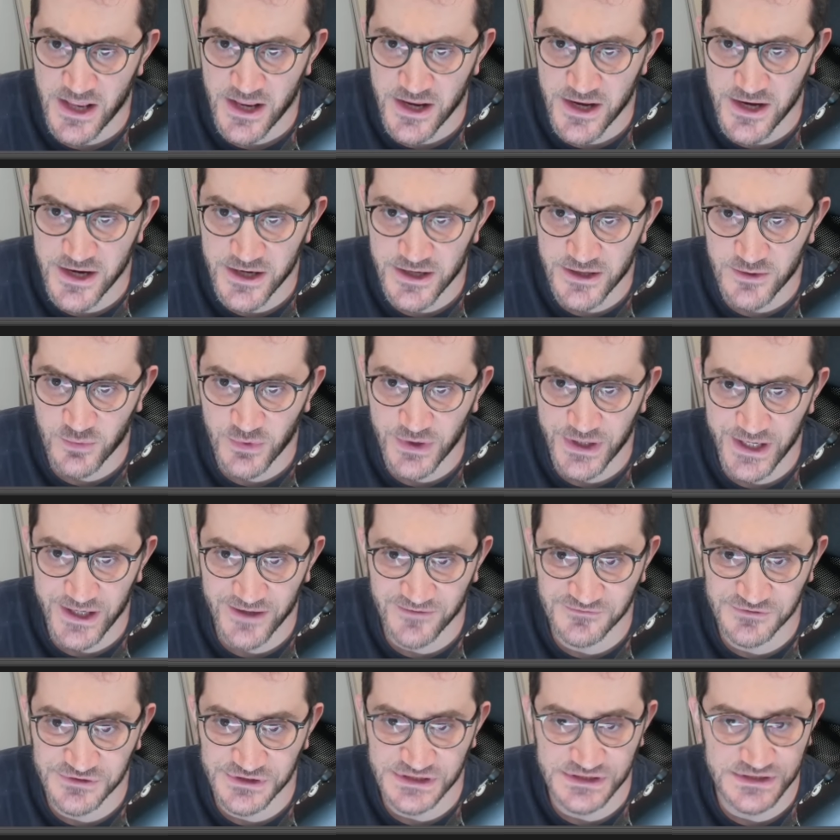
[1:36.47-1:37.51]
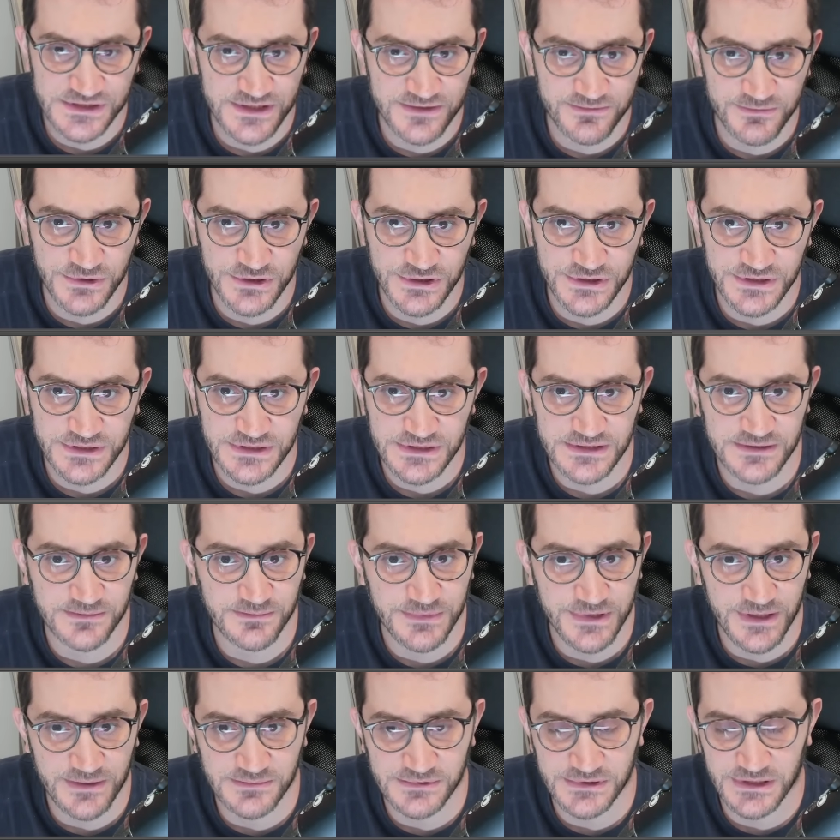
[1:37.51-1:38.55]
Here we have just images.
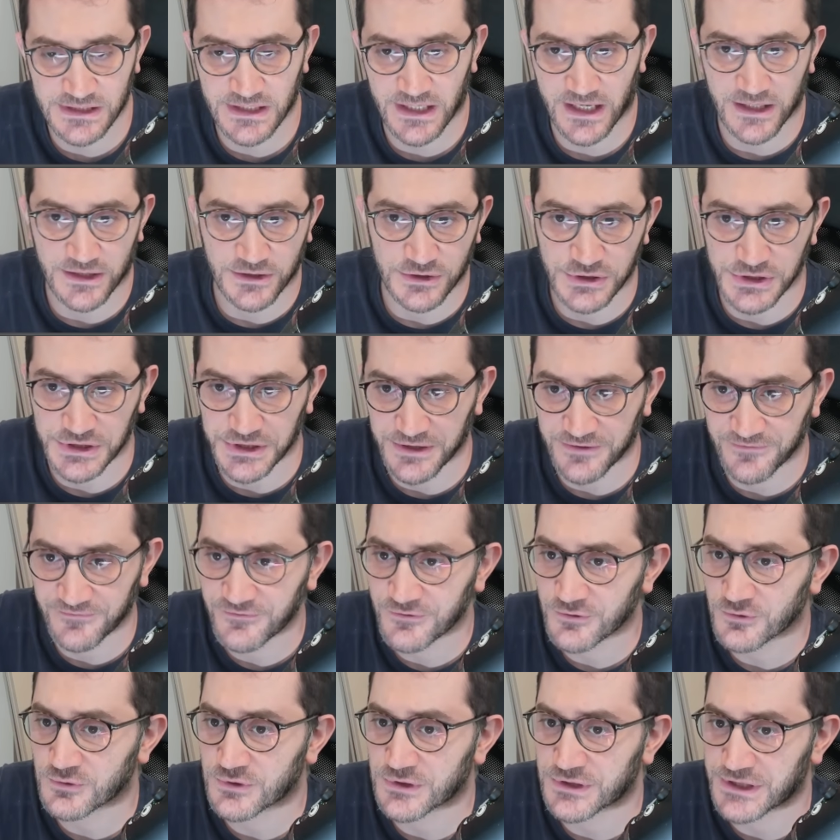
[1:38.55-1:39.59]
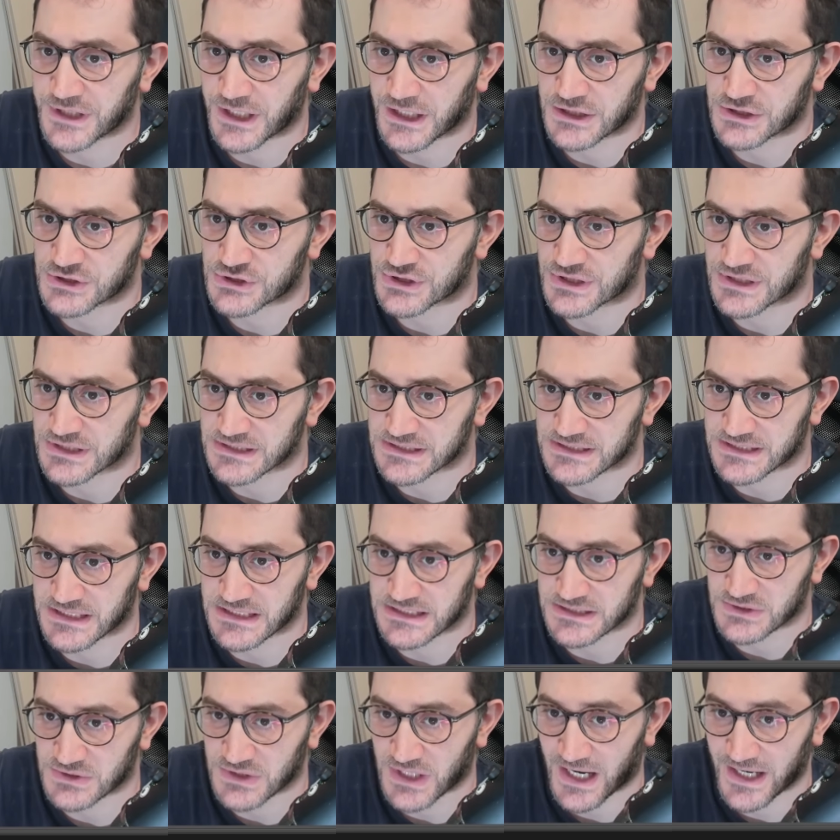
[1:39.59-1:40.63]
Sometimes client give you the texture and
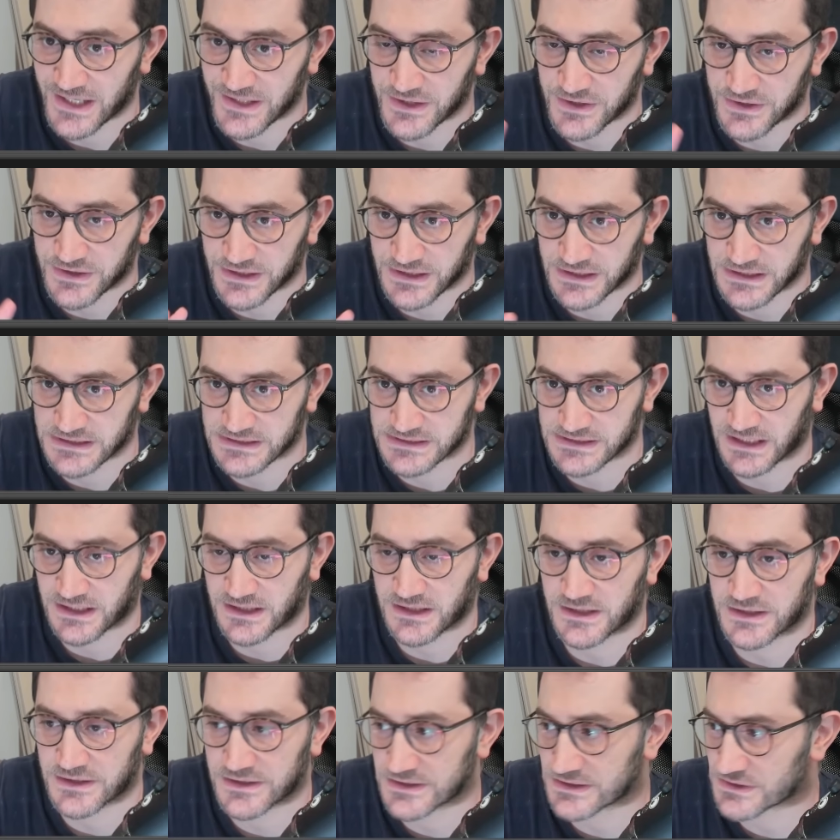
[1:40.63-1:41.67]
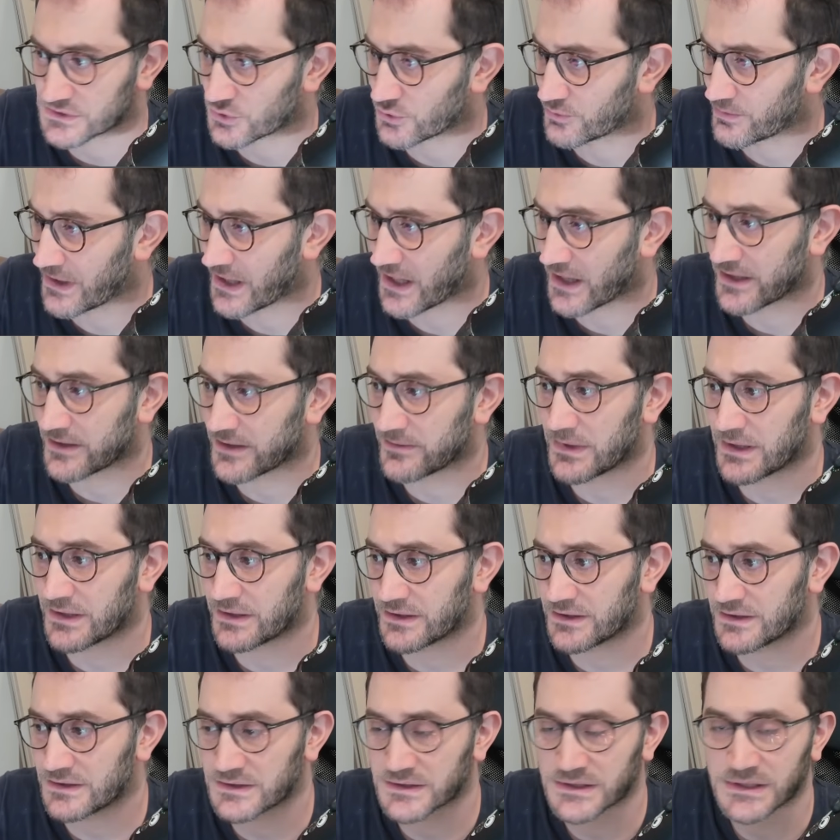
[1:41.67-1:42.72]
says, I need exactly this to be
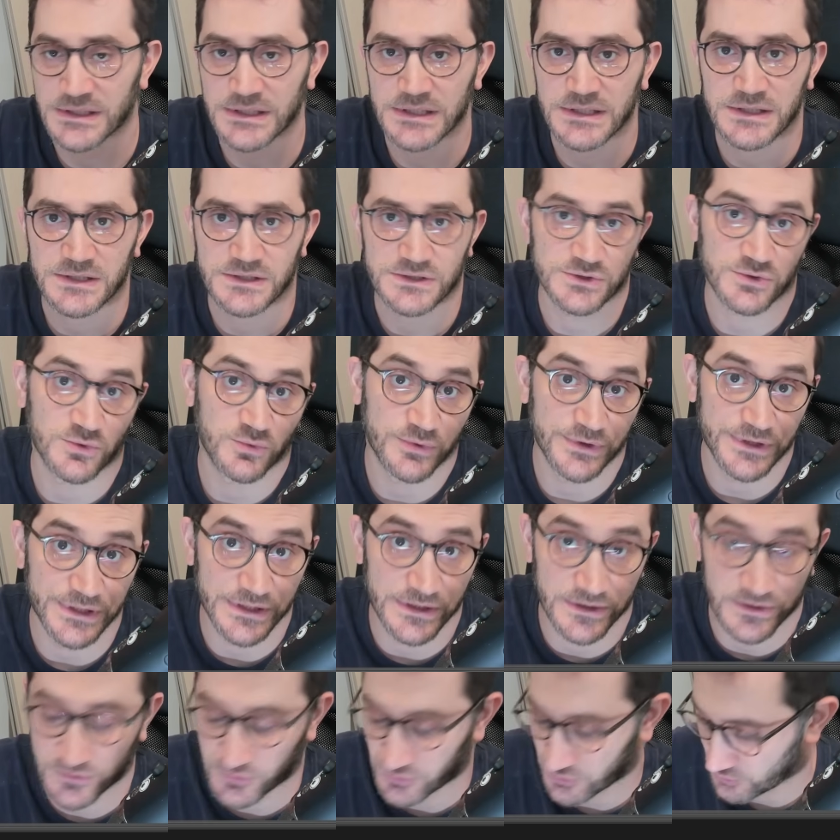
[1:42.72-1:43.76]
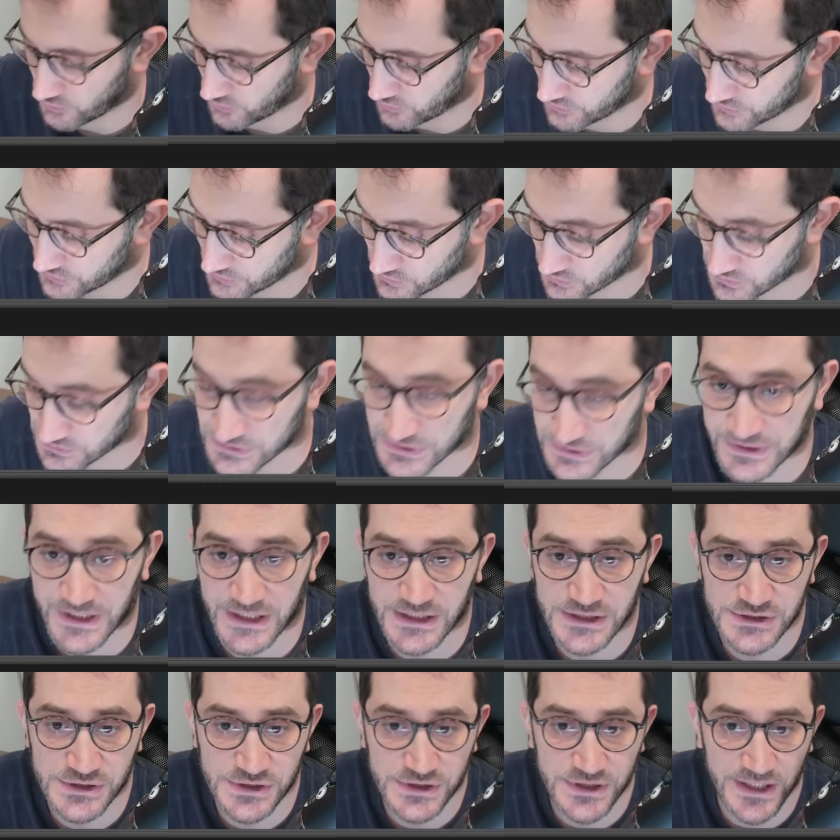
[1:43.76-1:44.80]
animated. So we need to use the
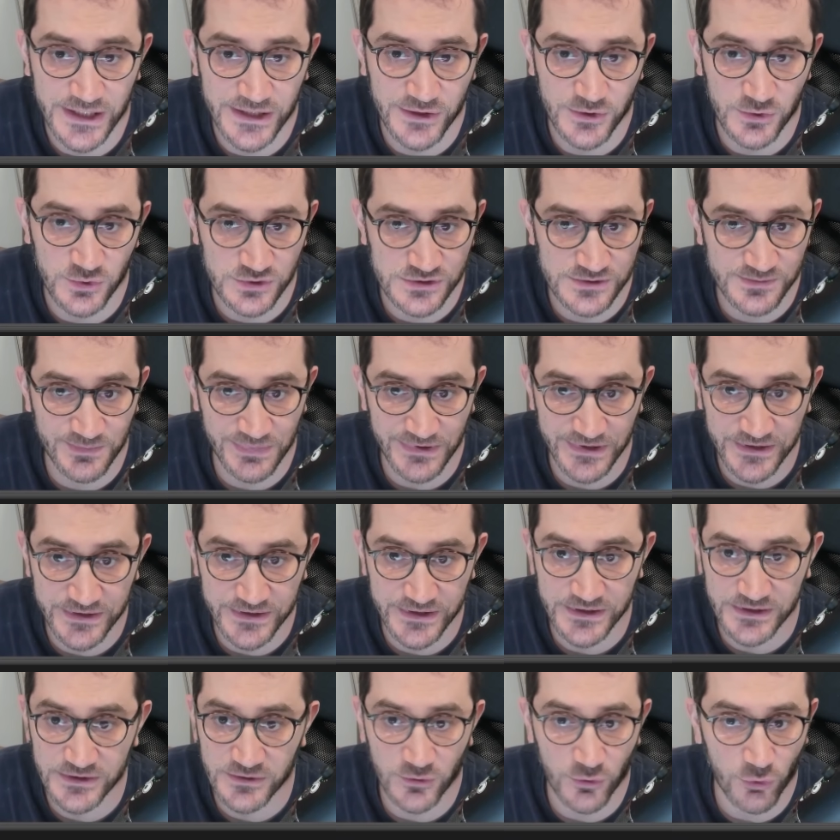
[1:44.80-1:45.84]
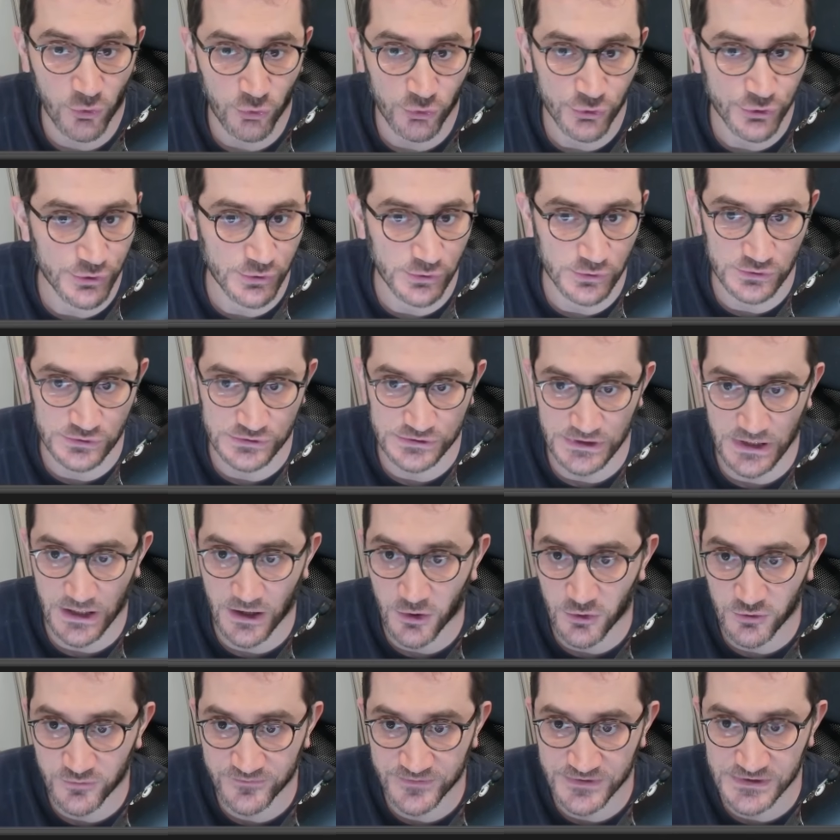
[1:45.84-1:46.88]
texture and not split it or use
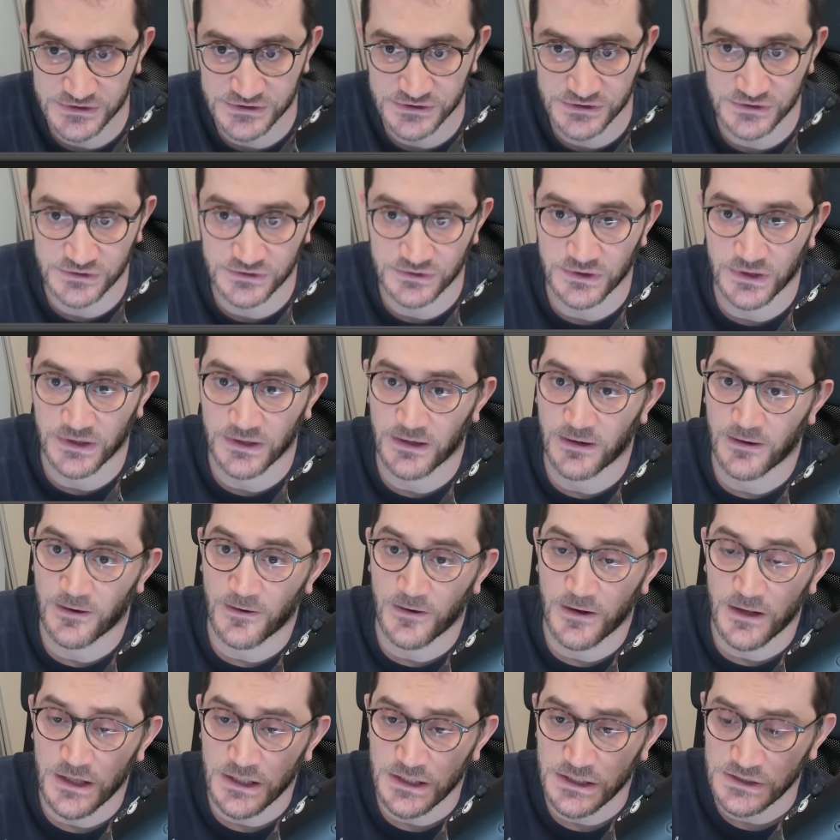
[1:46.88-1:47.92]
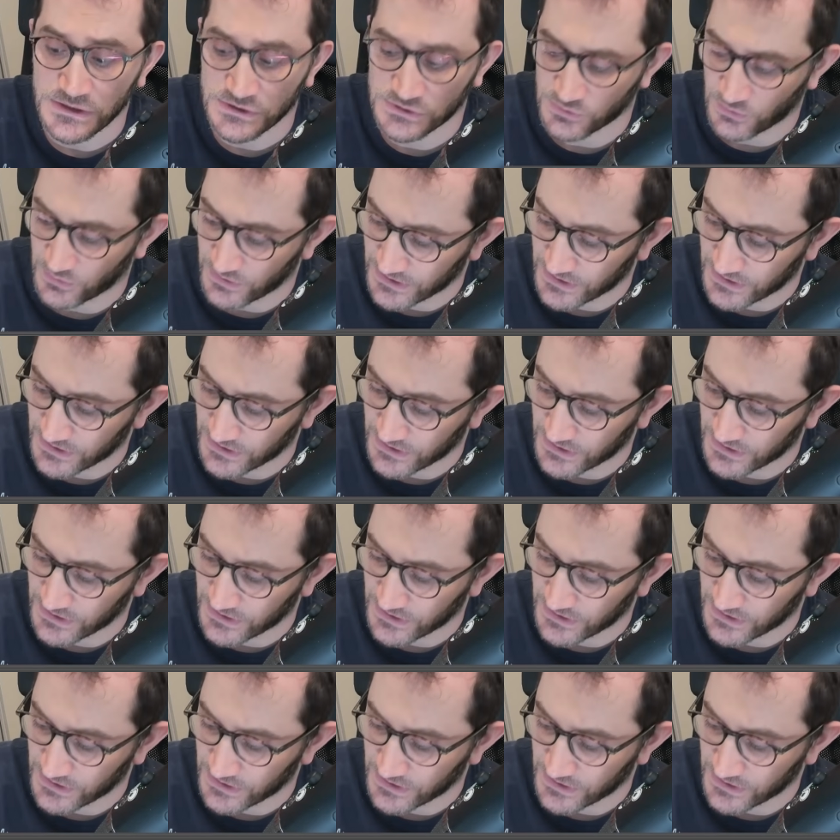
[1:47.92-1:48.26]
our version. So